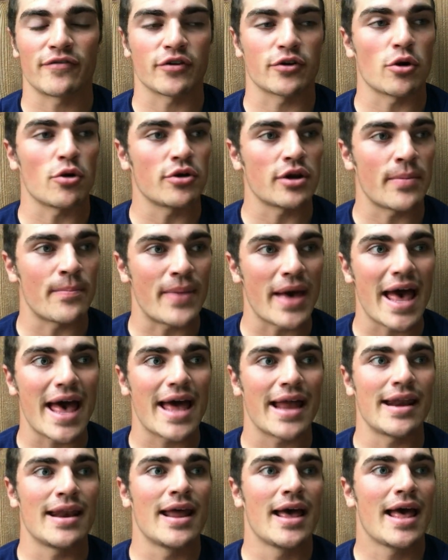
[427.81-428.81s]
If you're going to
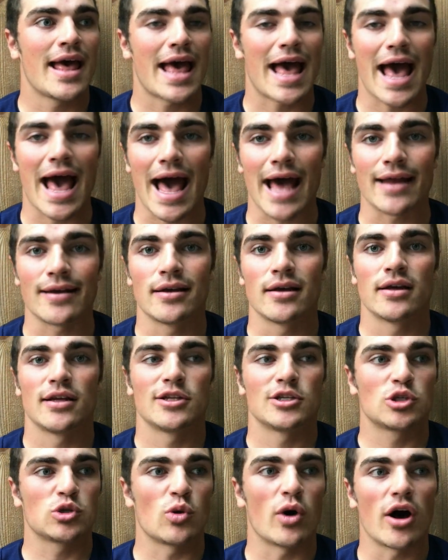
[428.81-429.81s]
bed at
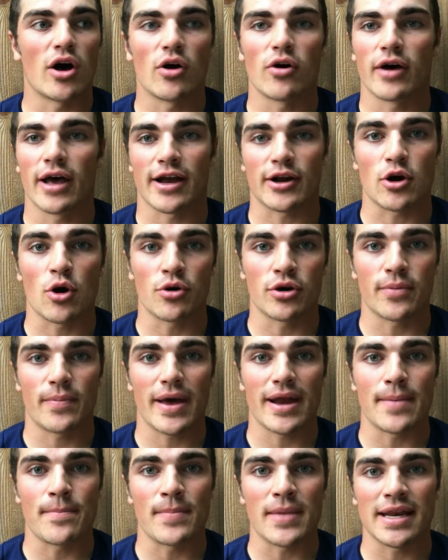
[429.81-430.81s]
12 at going to
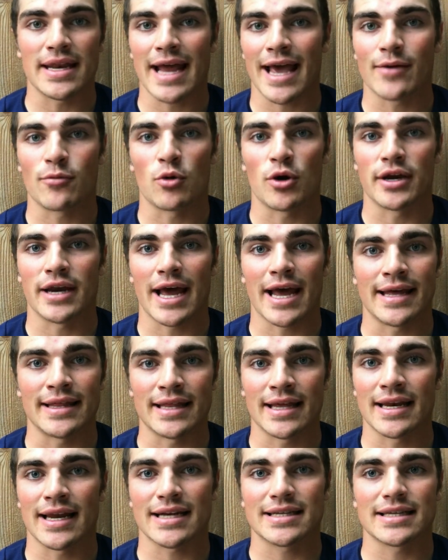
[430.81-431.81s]
bed at midnight one night
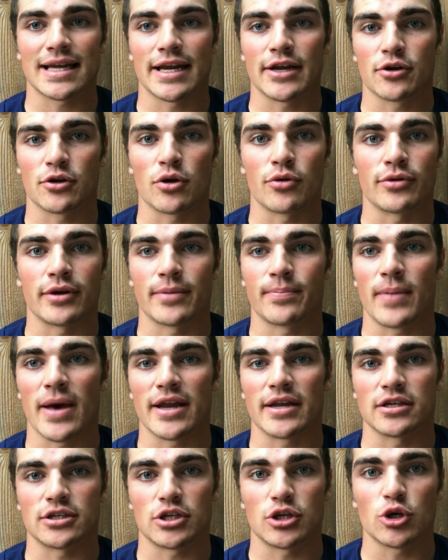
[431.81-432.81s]
and the next night you're going to
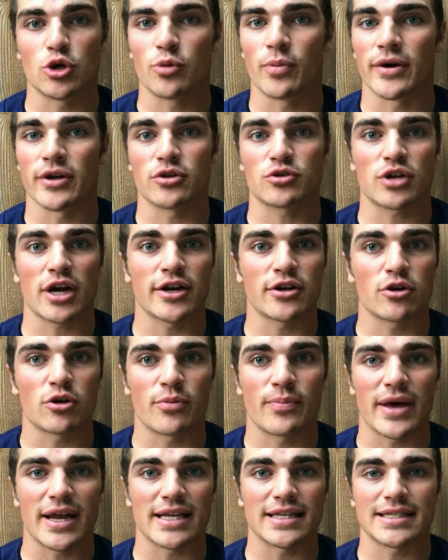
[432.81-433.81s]
bed at 2 but you're trying to
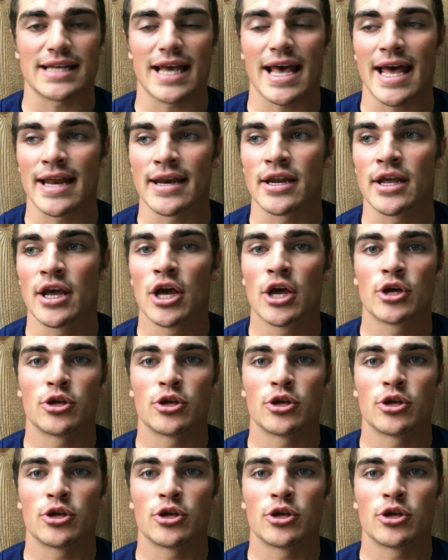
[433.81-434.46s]
go to bed at 10